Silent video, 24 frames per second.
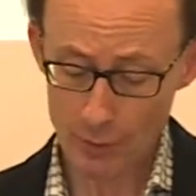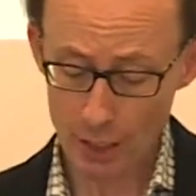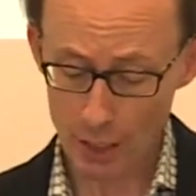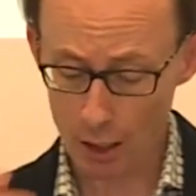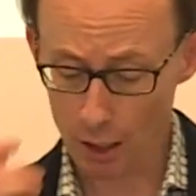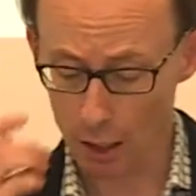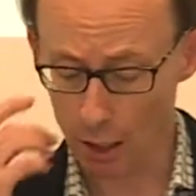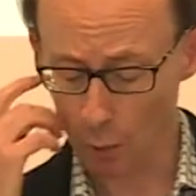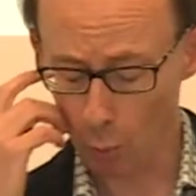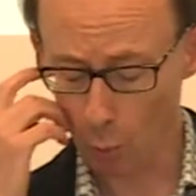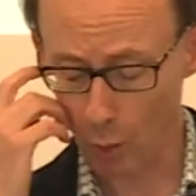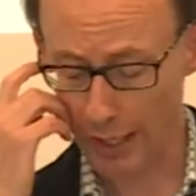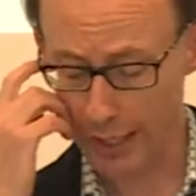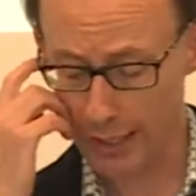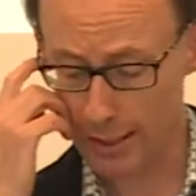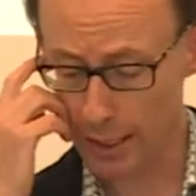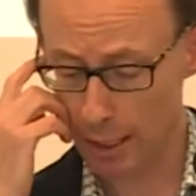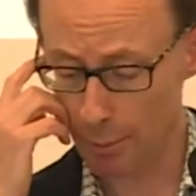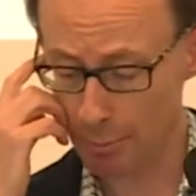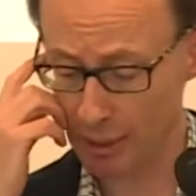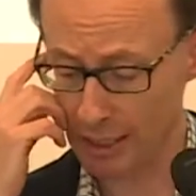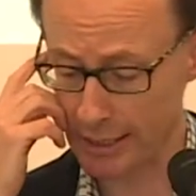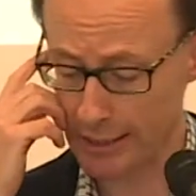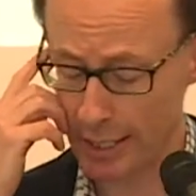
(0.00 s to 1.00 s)
One
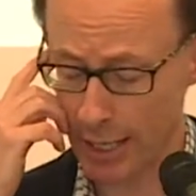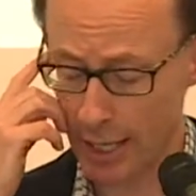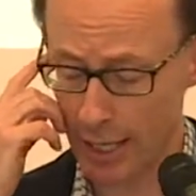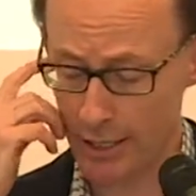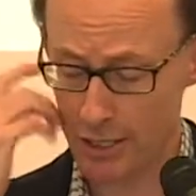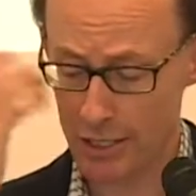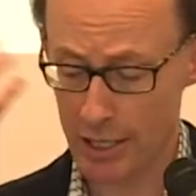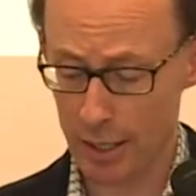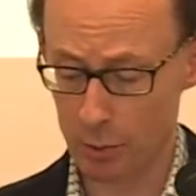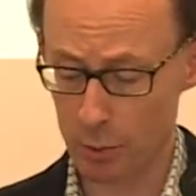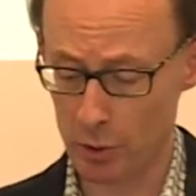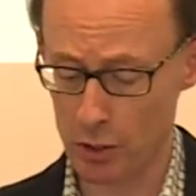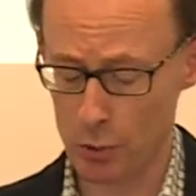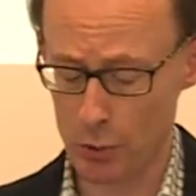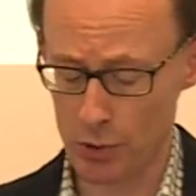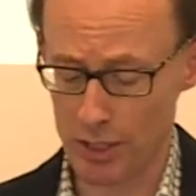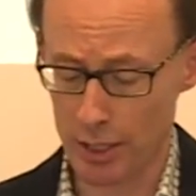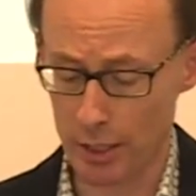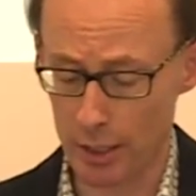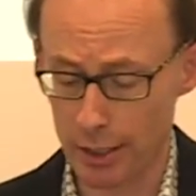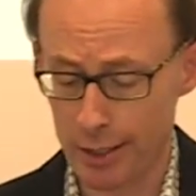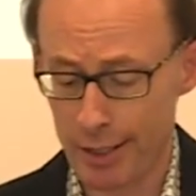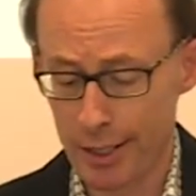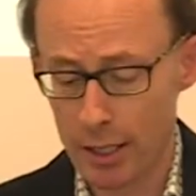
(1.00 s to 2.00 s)
example is Aceh, which was
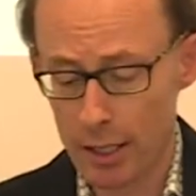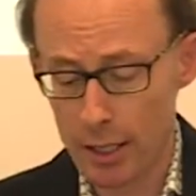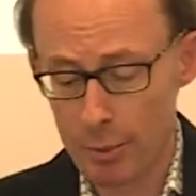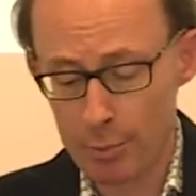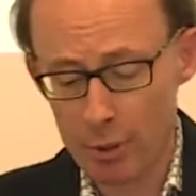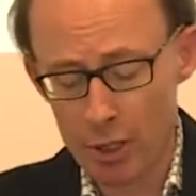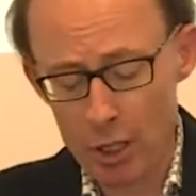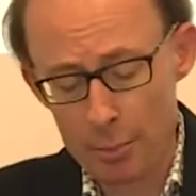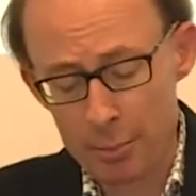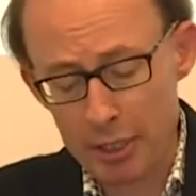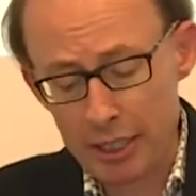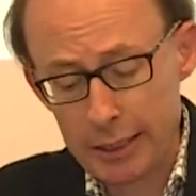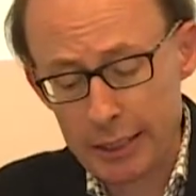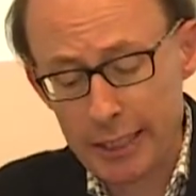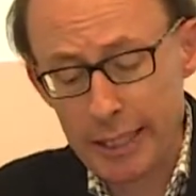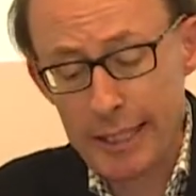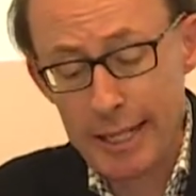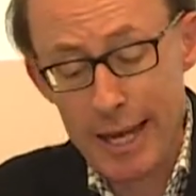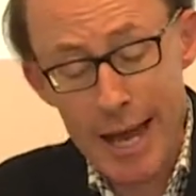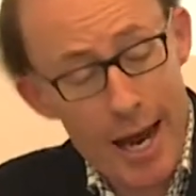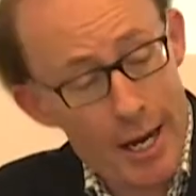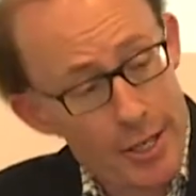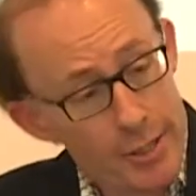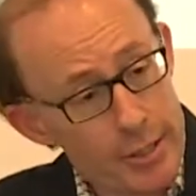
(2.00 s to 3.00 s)
a predominantly
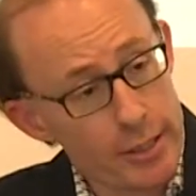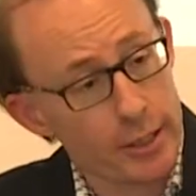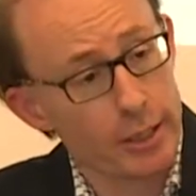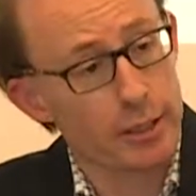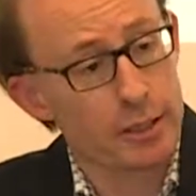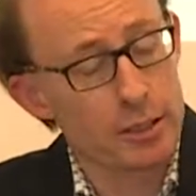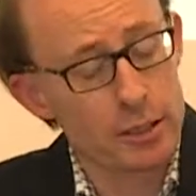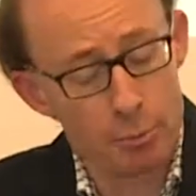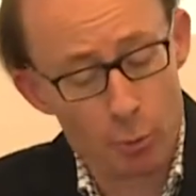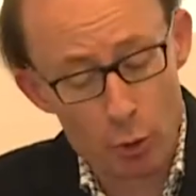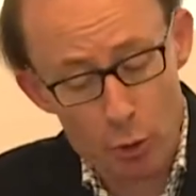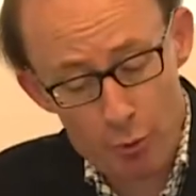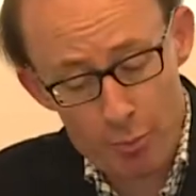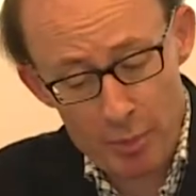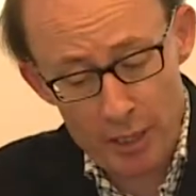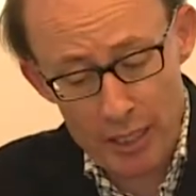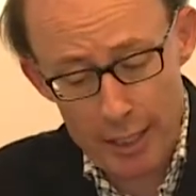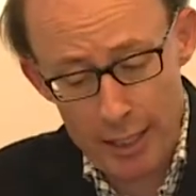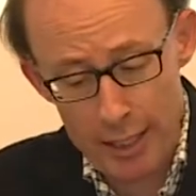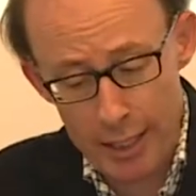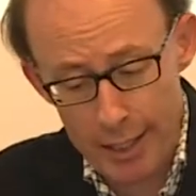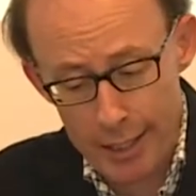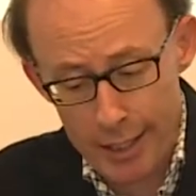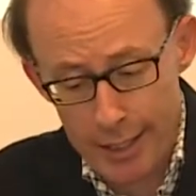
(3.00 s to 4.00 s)
nationalist
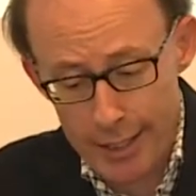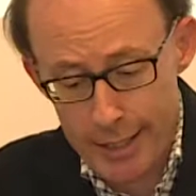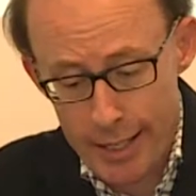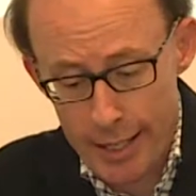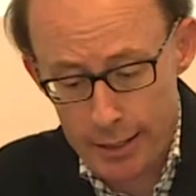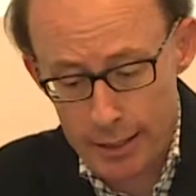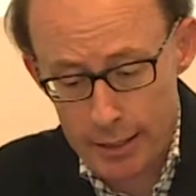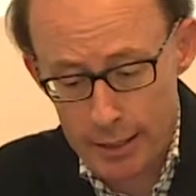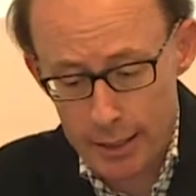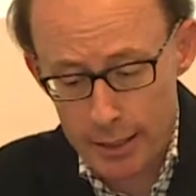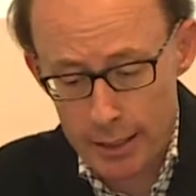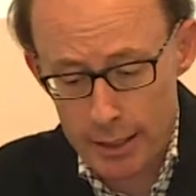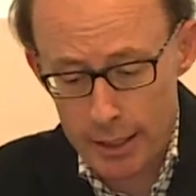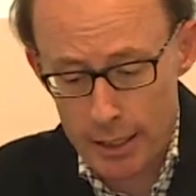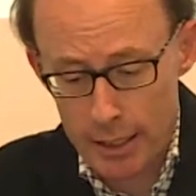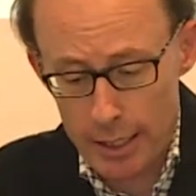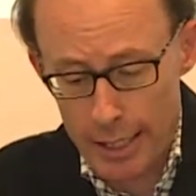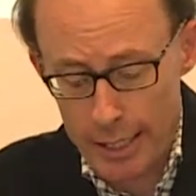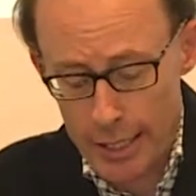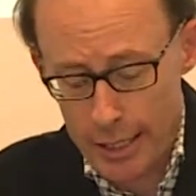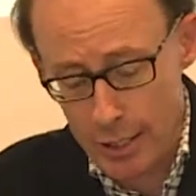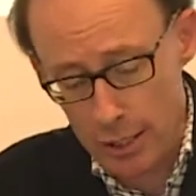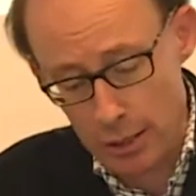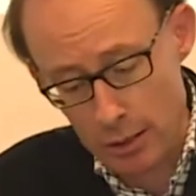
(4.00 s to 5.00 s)
movement against
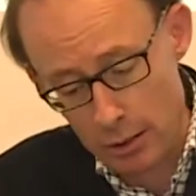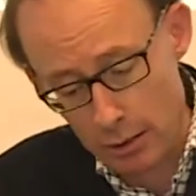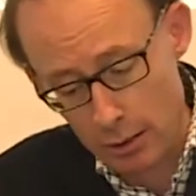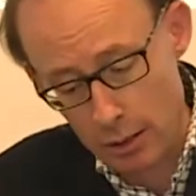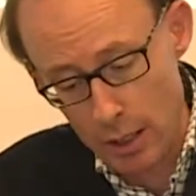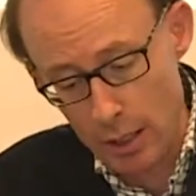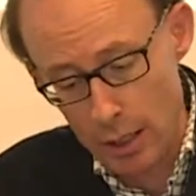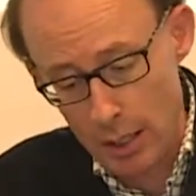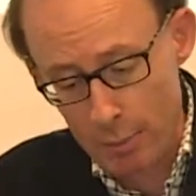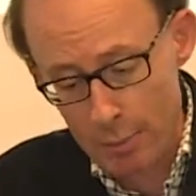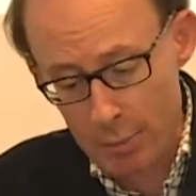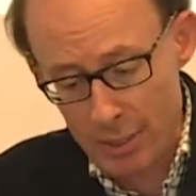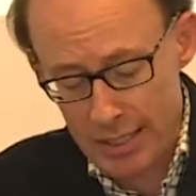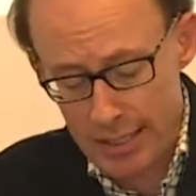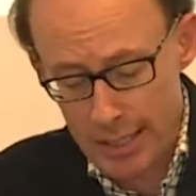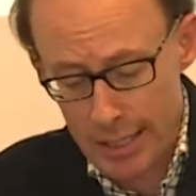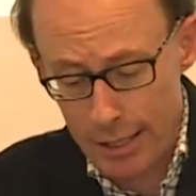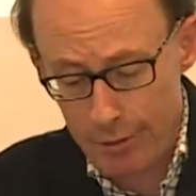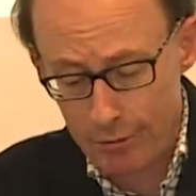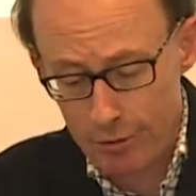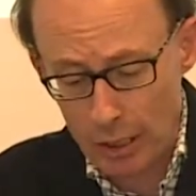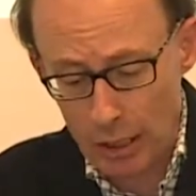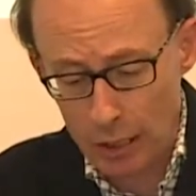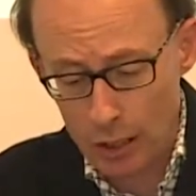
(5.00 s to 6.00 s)
Indonesian
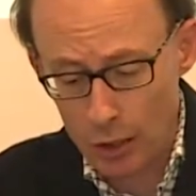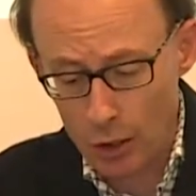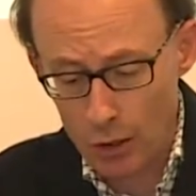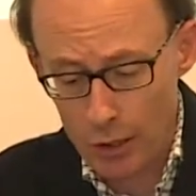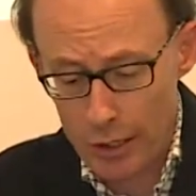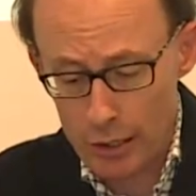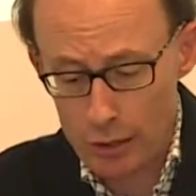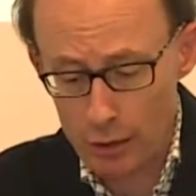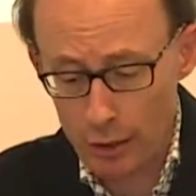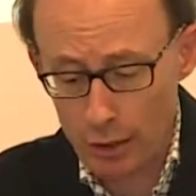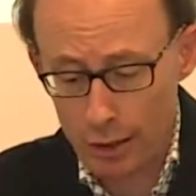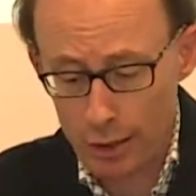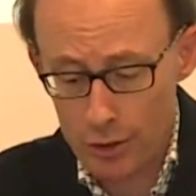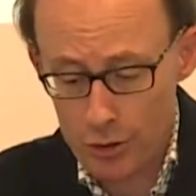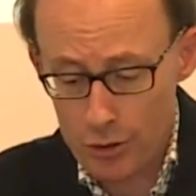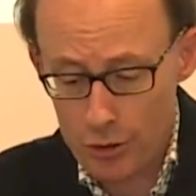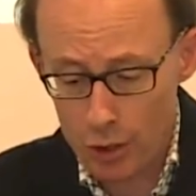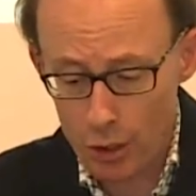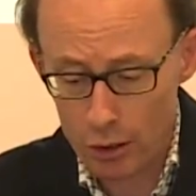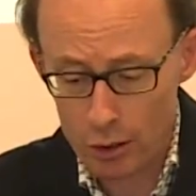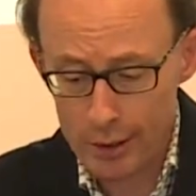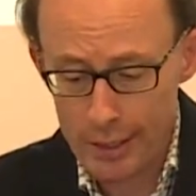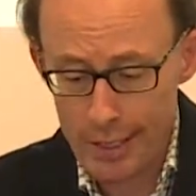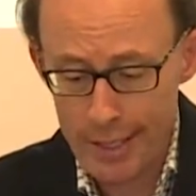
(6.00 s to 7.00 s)
perceived colonial
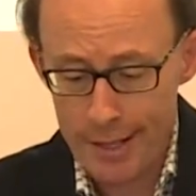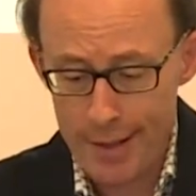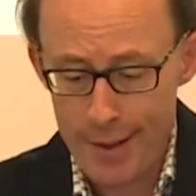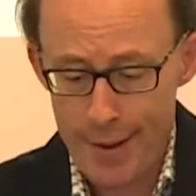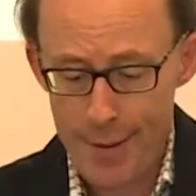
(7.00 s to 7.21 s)
control,